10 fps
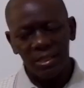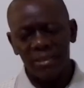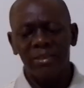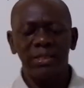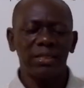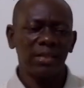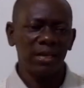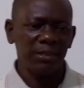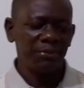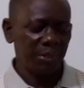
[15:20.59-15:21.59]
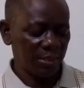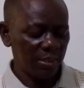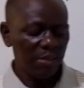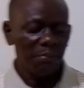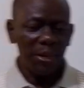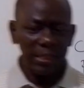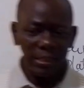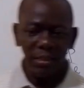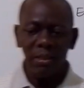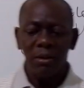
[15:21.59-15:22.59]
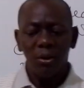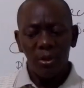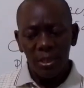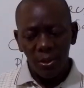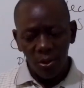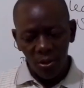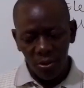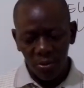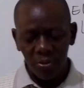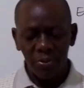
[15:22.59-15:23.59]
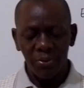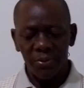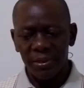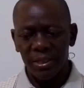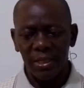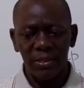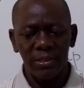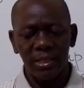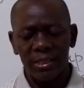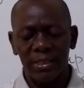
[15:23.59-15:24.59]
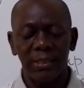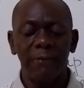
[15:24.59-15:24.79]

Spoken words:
Yes, it can be. But on the whole, you realize that